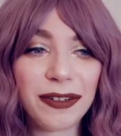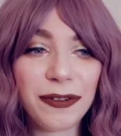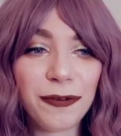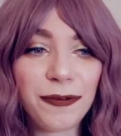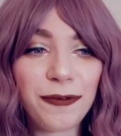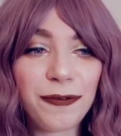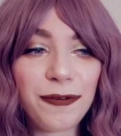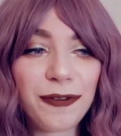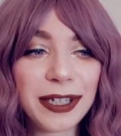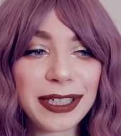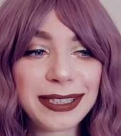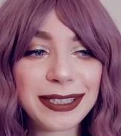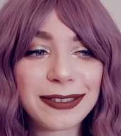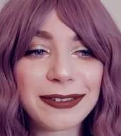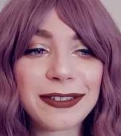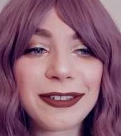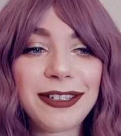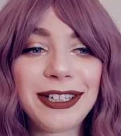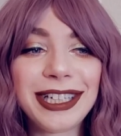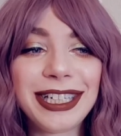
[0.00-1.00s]

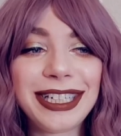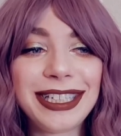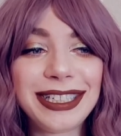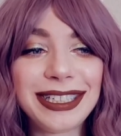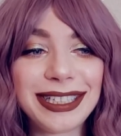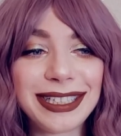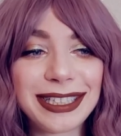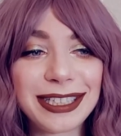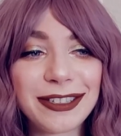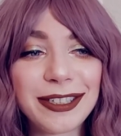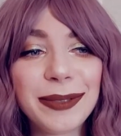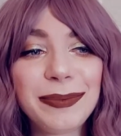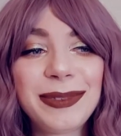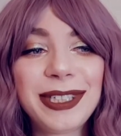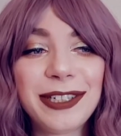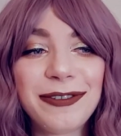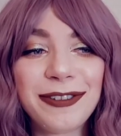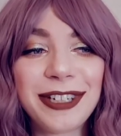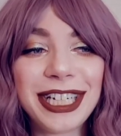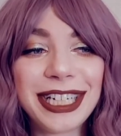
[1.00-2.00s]
visceral and
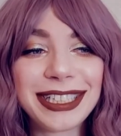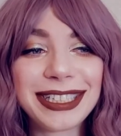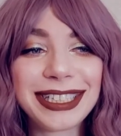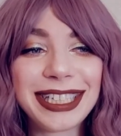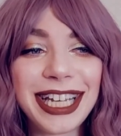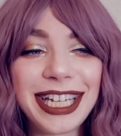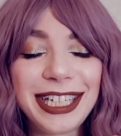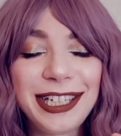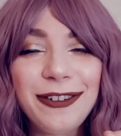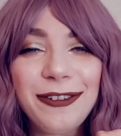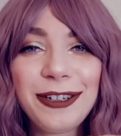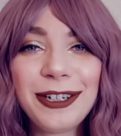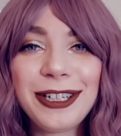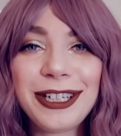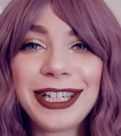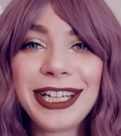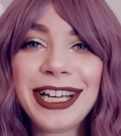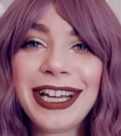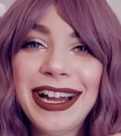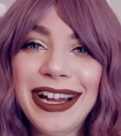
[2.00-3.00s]
descriptive, and it's like you
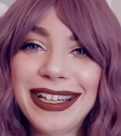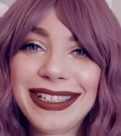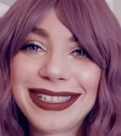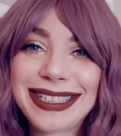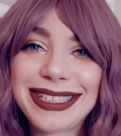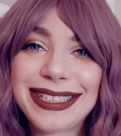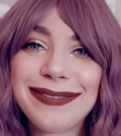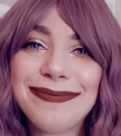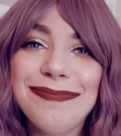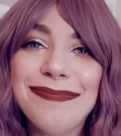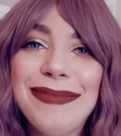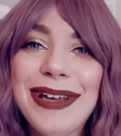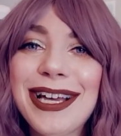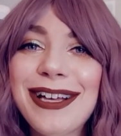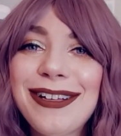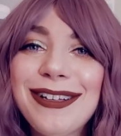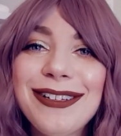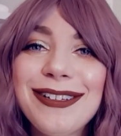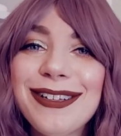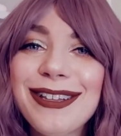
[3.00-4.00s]
could
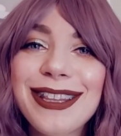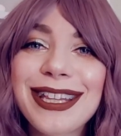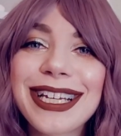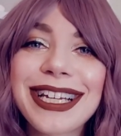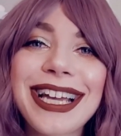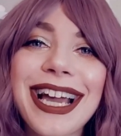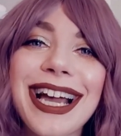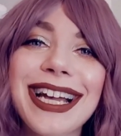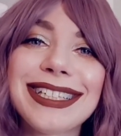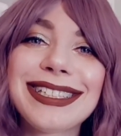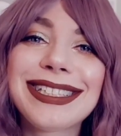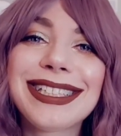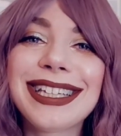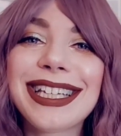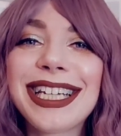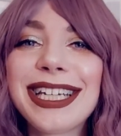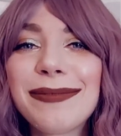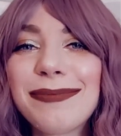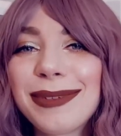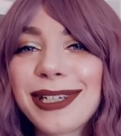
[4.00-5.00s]
smell the
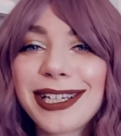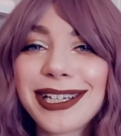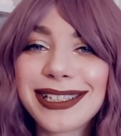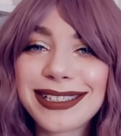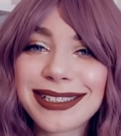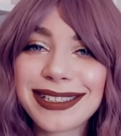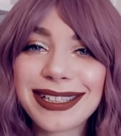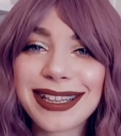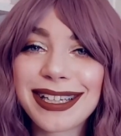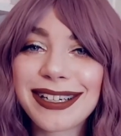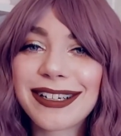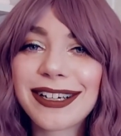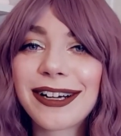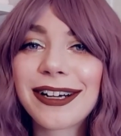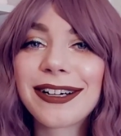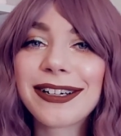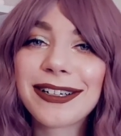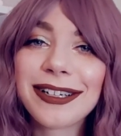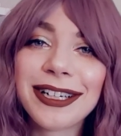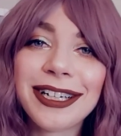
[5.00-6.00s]
gasoline because there
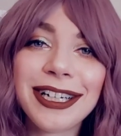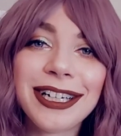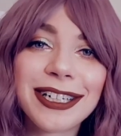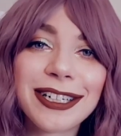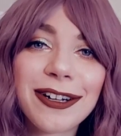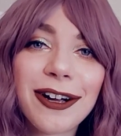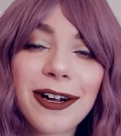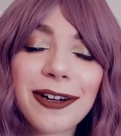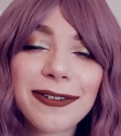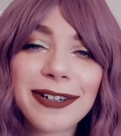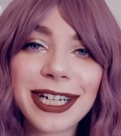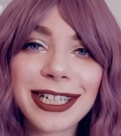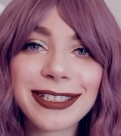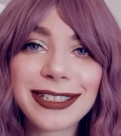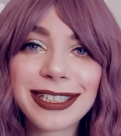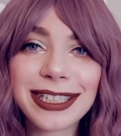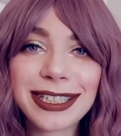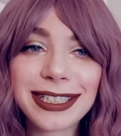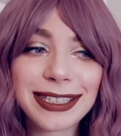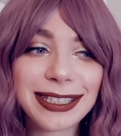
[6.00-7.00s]
are car
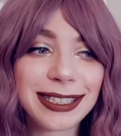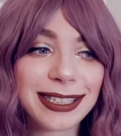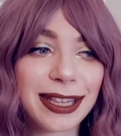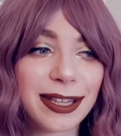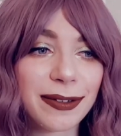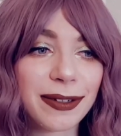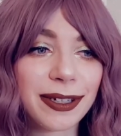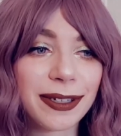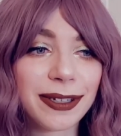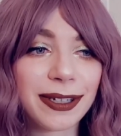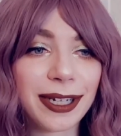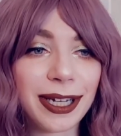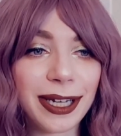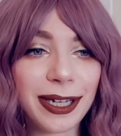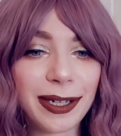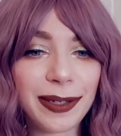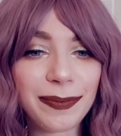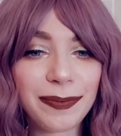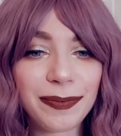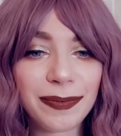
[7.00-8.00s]
races.
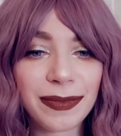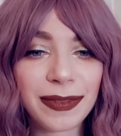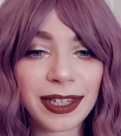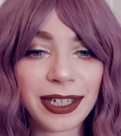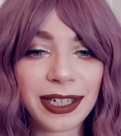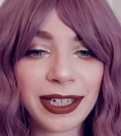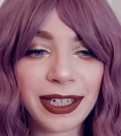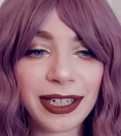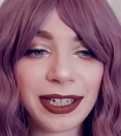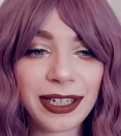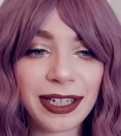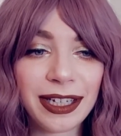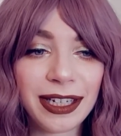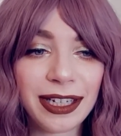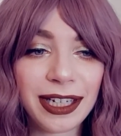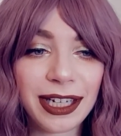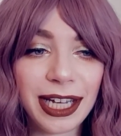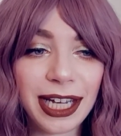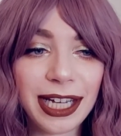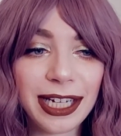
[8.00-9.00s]
The
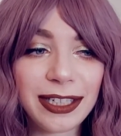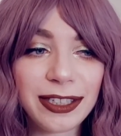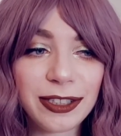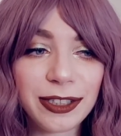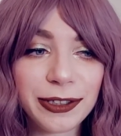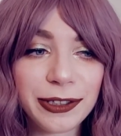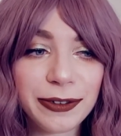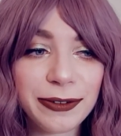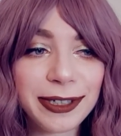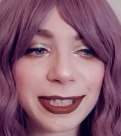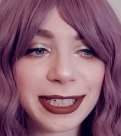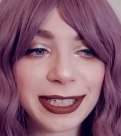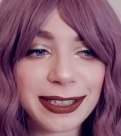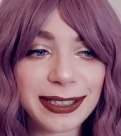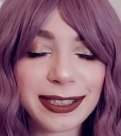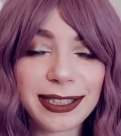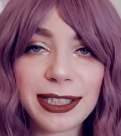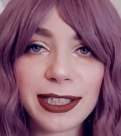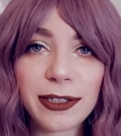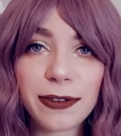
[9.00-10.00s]
Andrew and
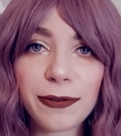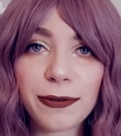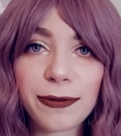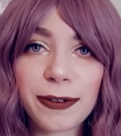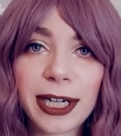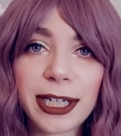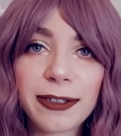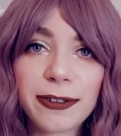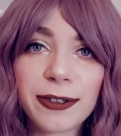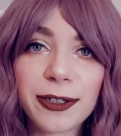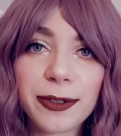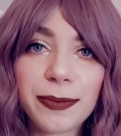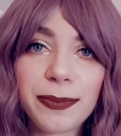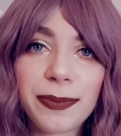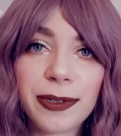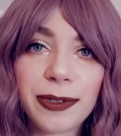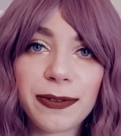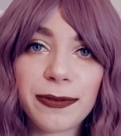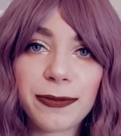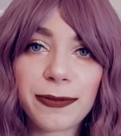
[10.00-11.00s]
his new friend
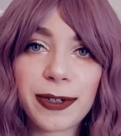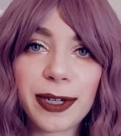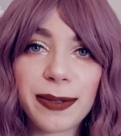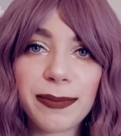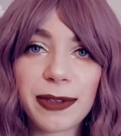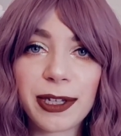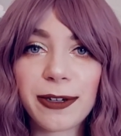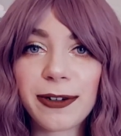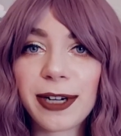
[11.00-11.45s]
group from the